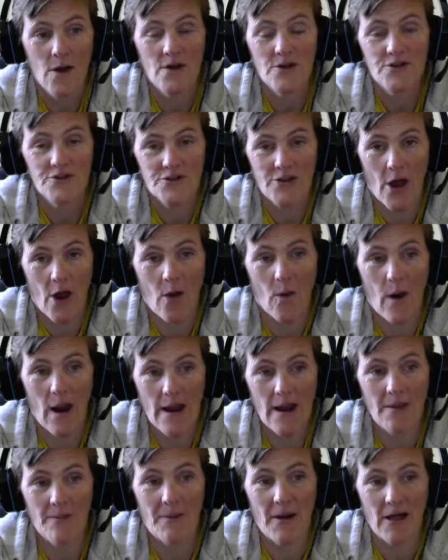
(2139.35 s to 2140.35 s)
So I
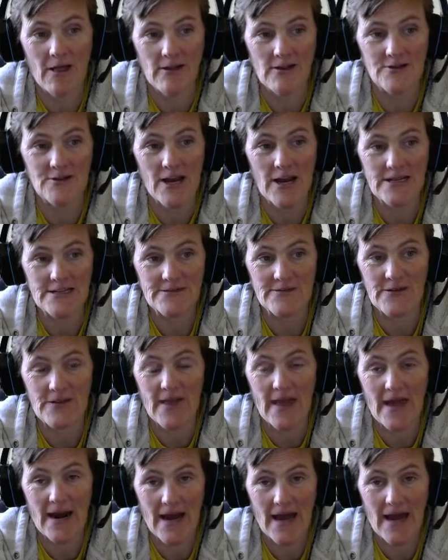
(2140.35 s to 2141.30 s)
apologize for that.